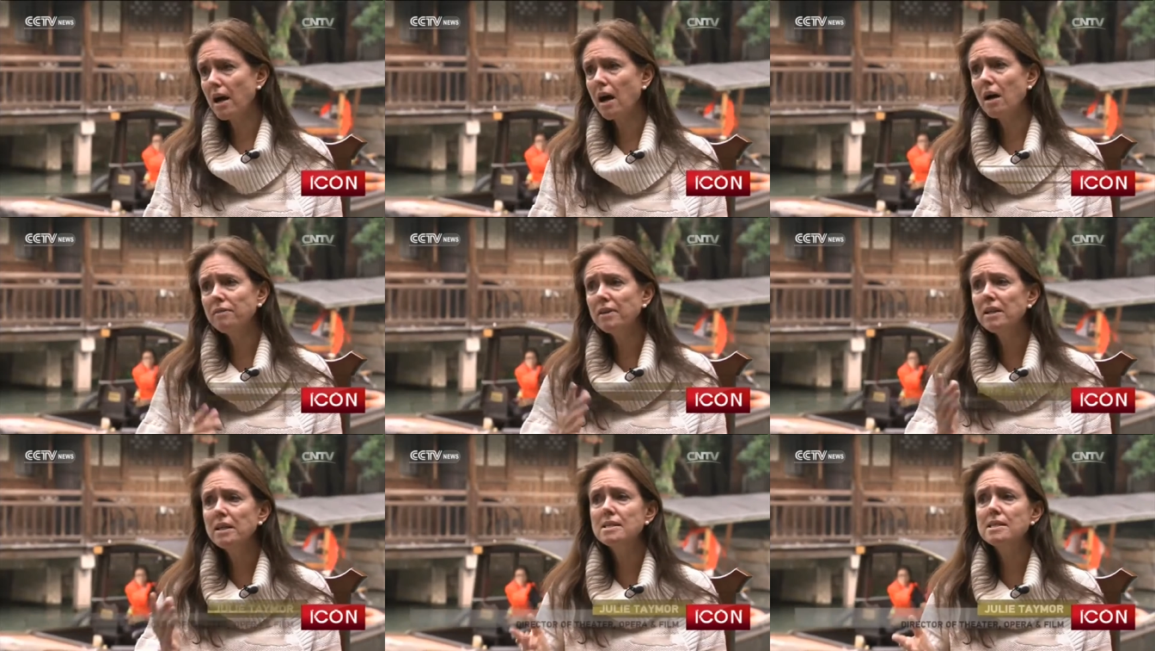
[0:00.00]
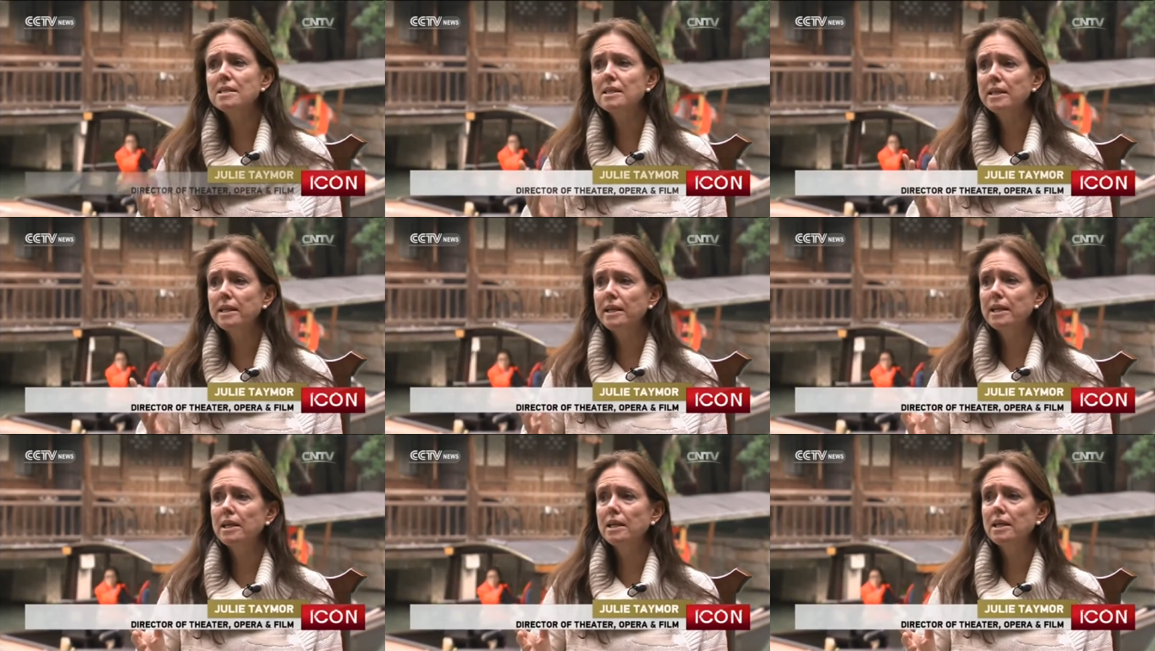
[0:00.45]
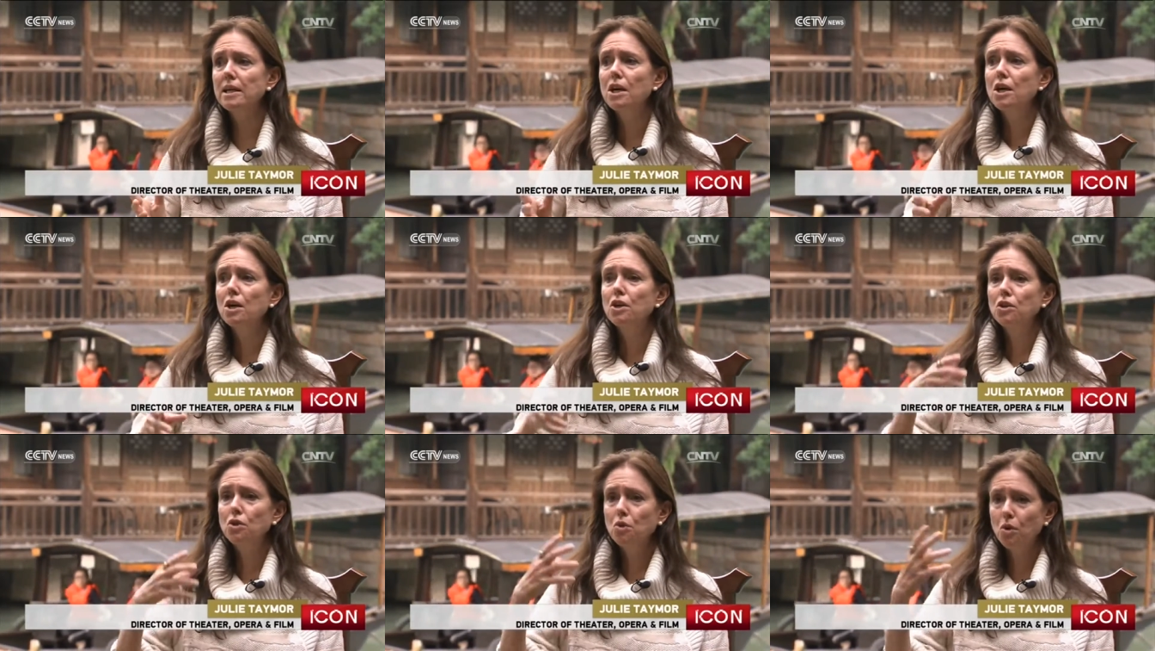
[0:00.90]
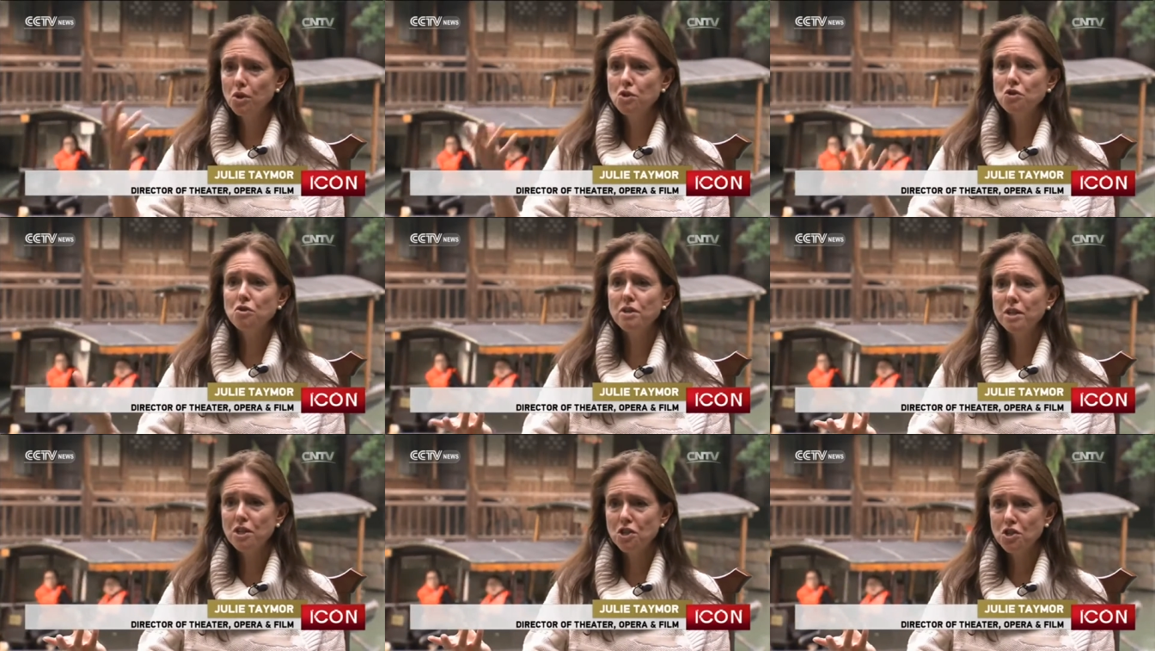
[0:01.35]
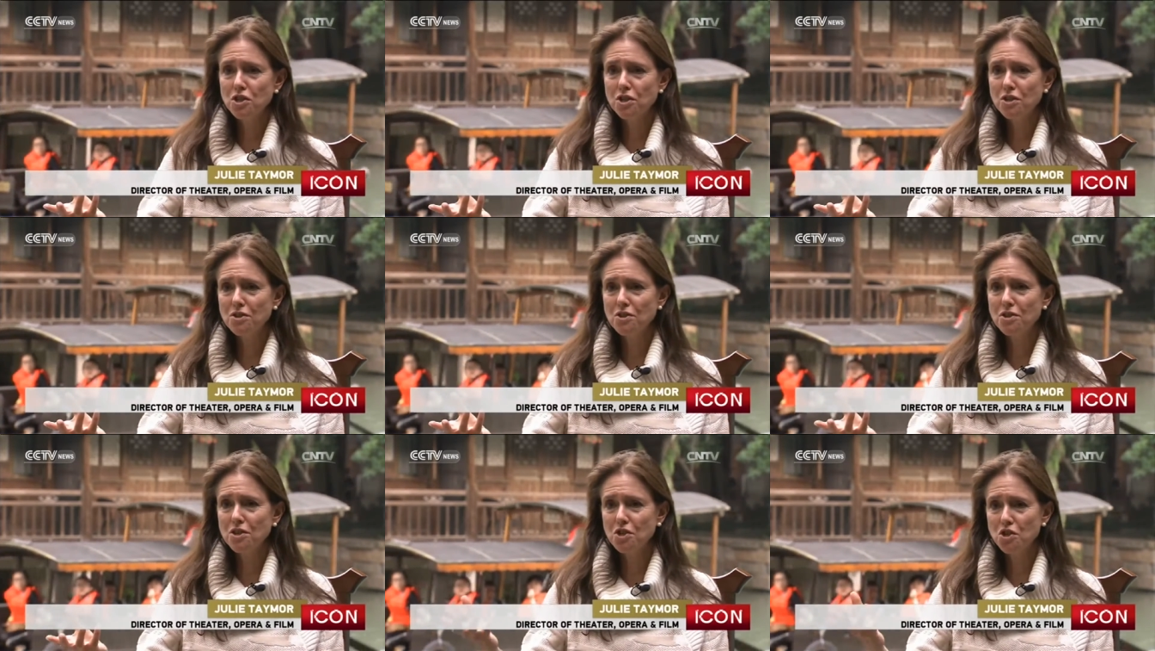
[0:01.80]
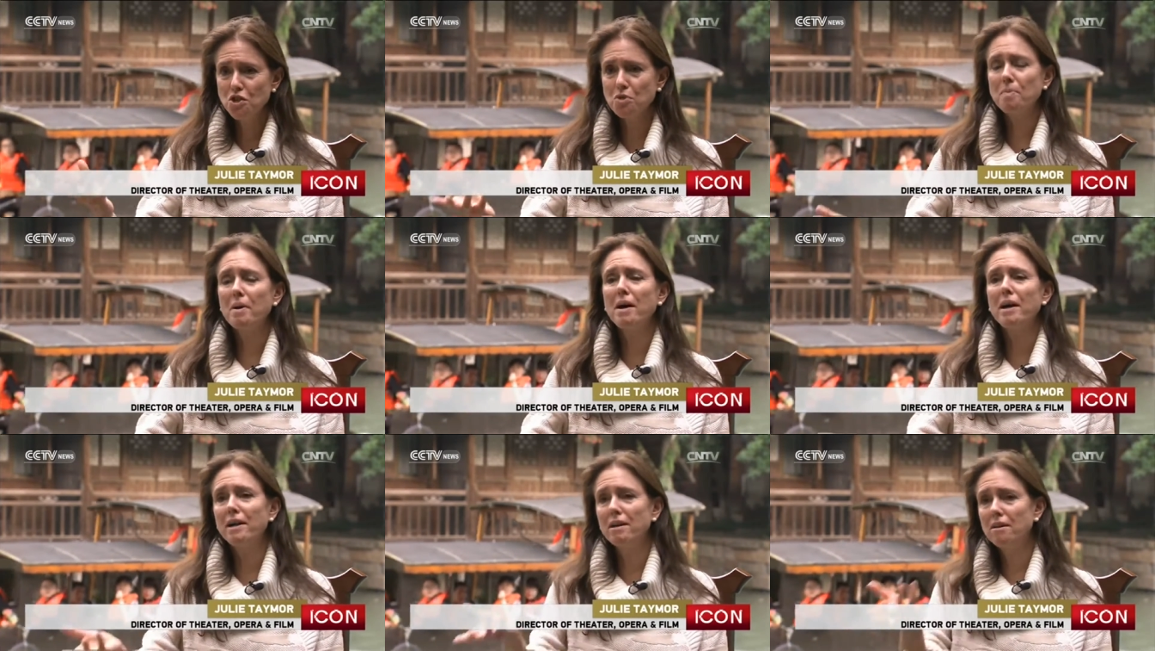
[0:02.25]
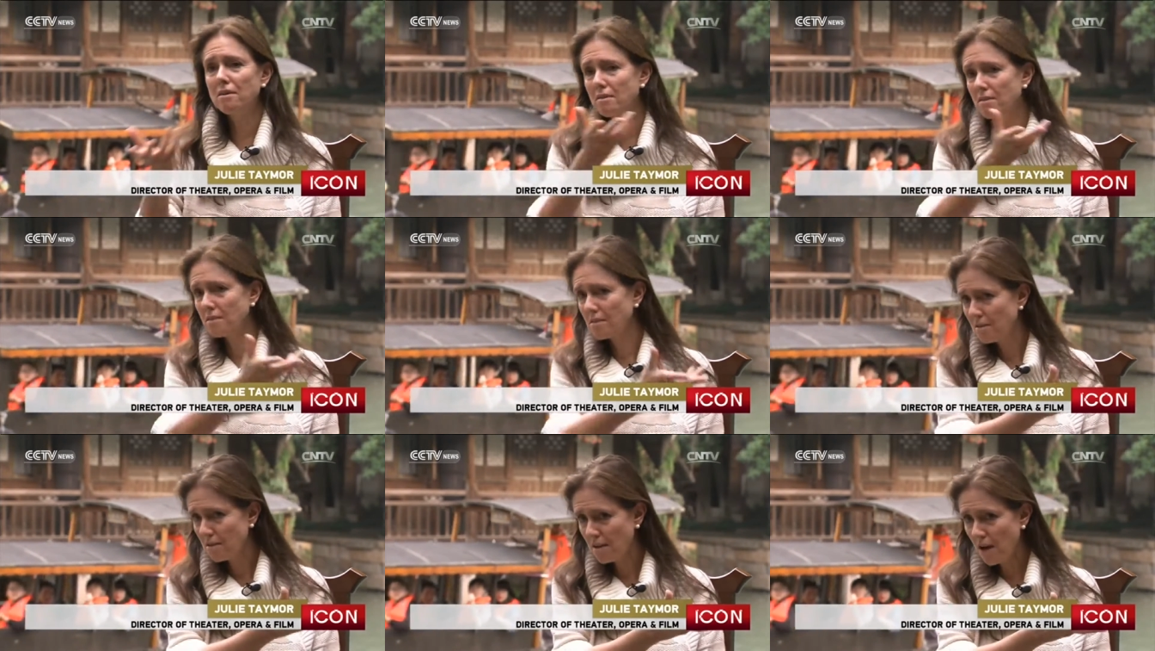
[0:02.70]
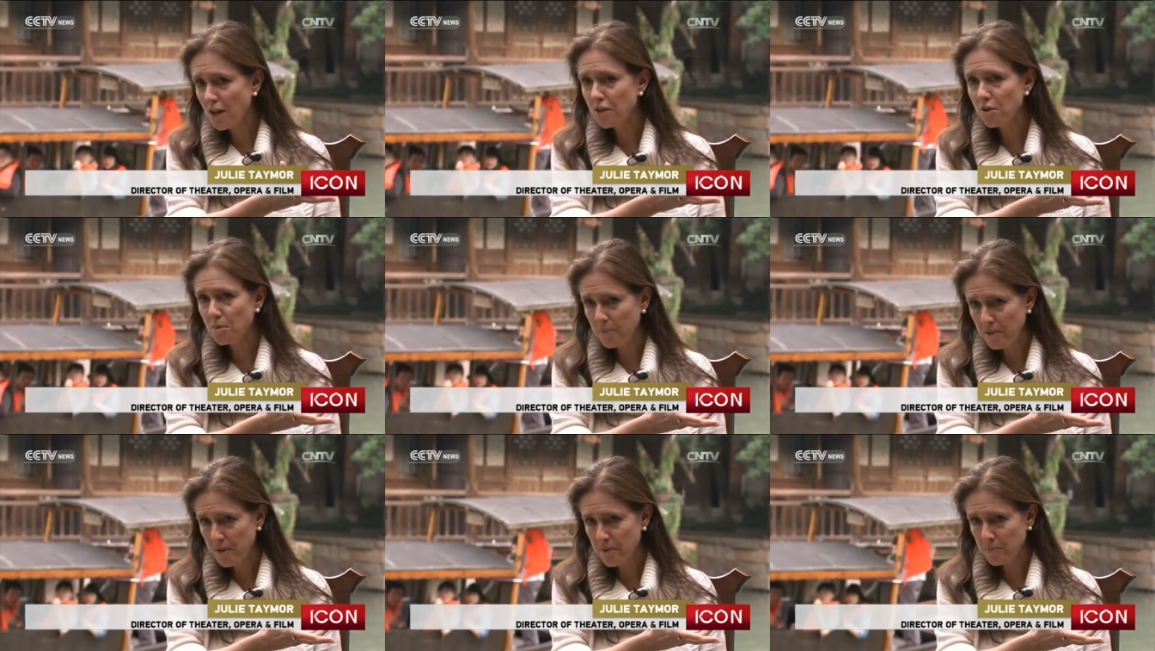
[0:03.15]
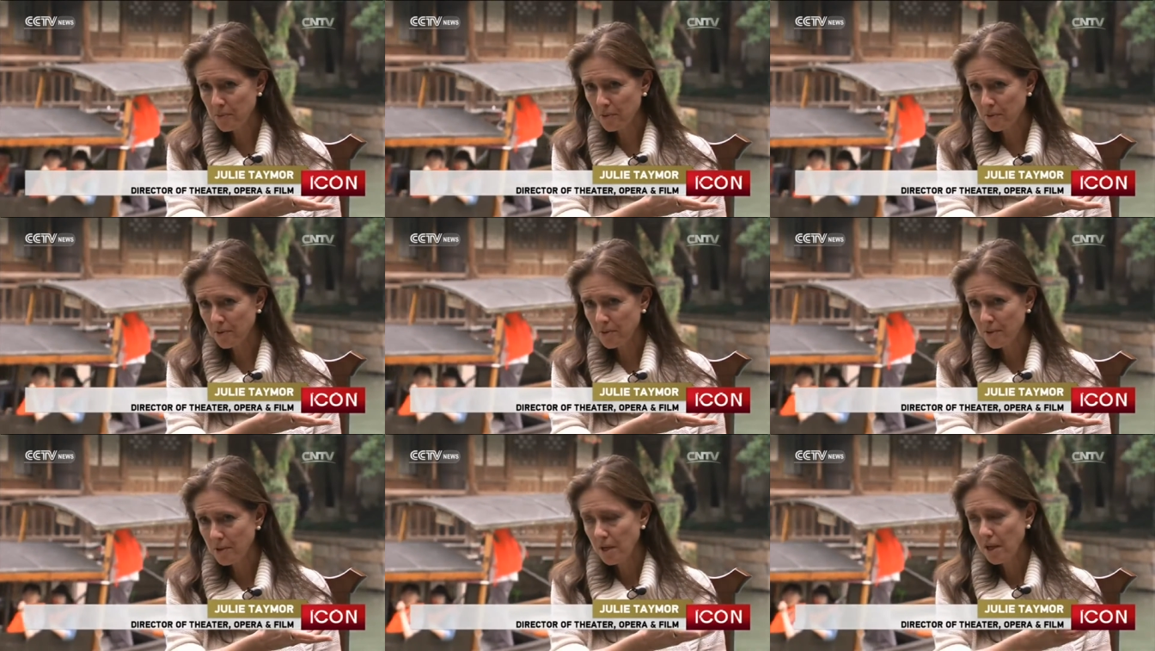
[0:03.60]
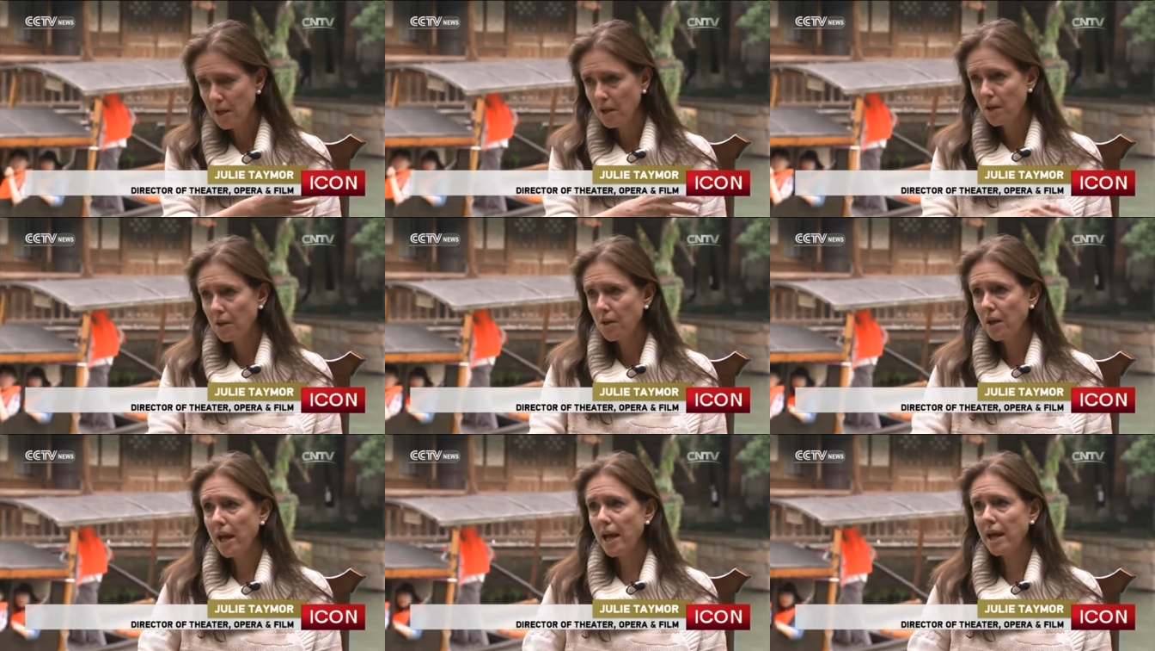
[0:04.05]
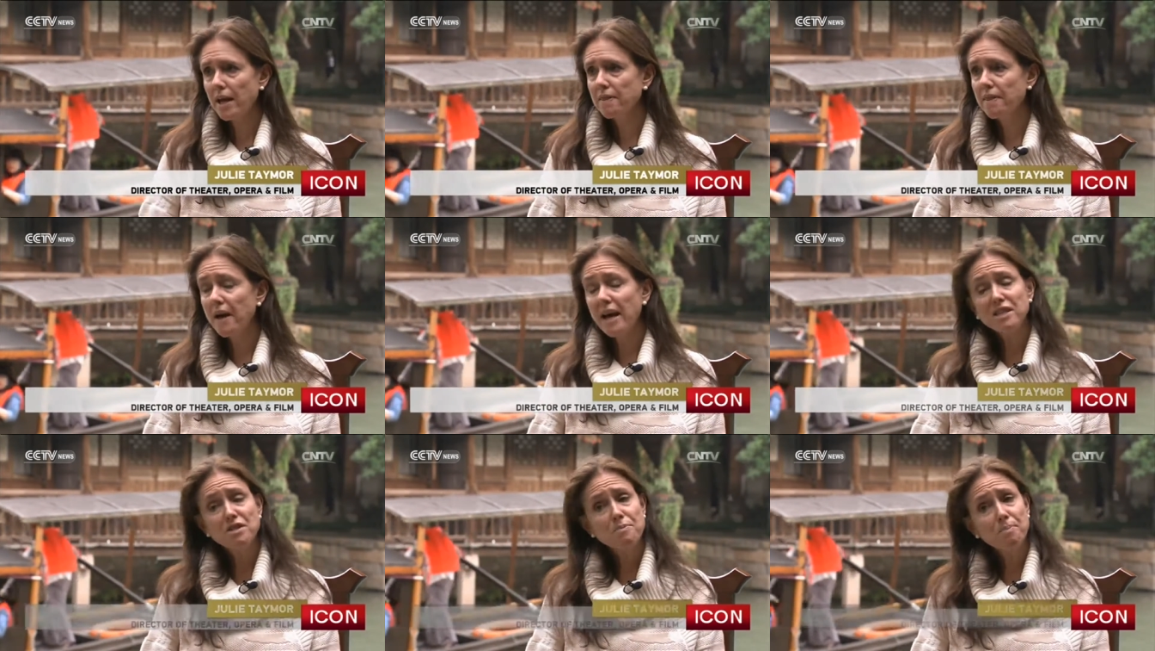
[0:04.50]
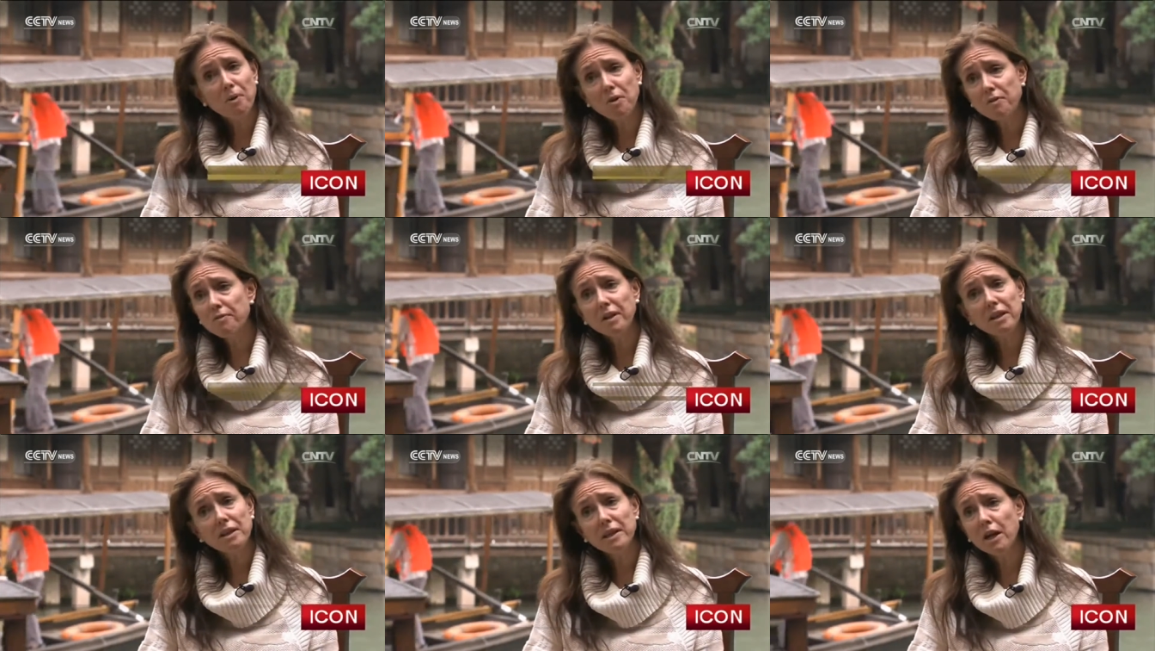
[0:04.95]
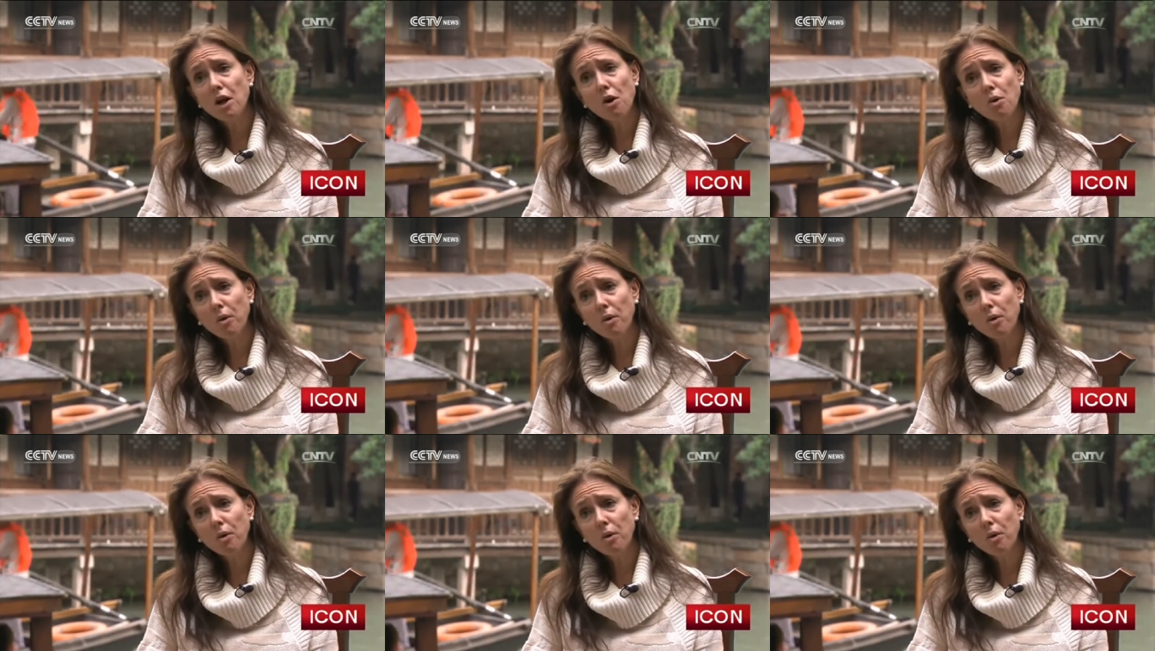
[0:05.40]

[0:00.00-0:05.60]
Obviously, your traditions inspire other people, and that's perfectly